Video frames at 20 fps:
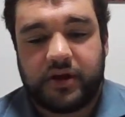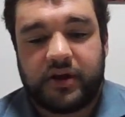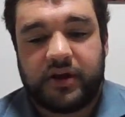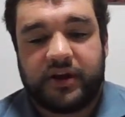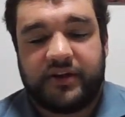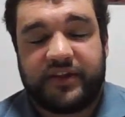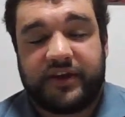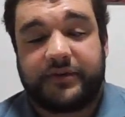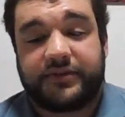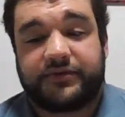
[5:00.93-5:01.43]

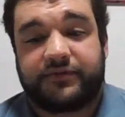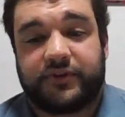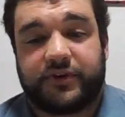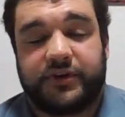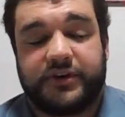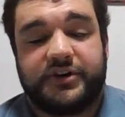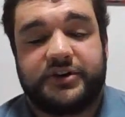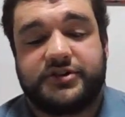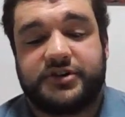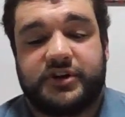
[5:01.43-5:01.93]
and that was for
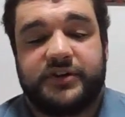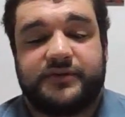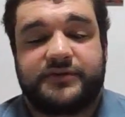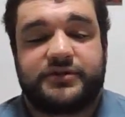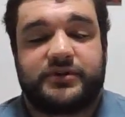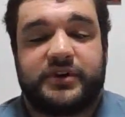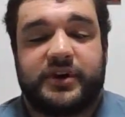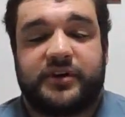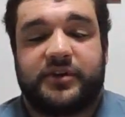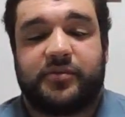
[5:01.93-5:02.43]
initiative.
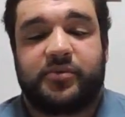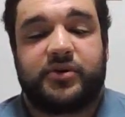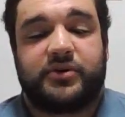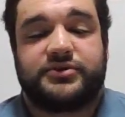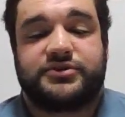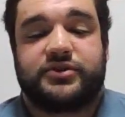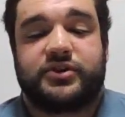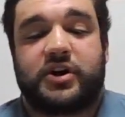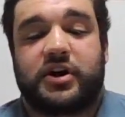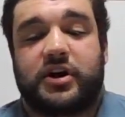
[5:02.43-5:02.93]
So now the
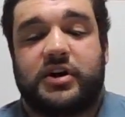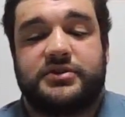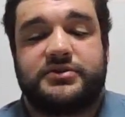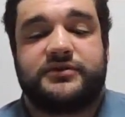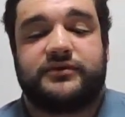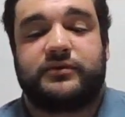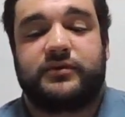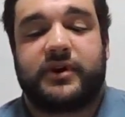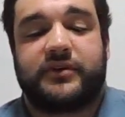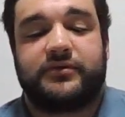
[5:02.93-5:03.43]
pros and cons
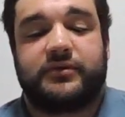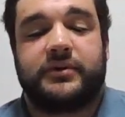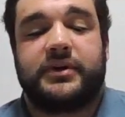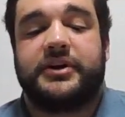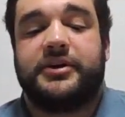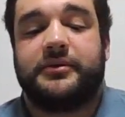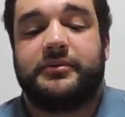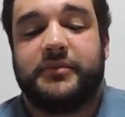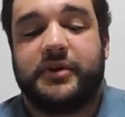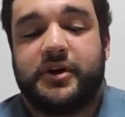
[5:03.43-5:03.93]
of
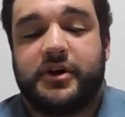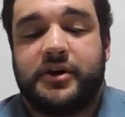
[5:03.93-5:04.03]
referendum.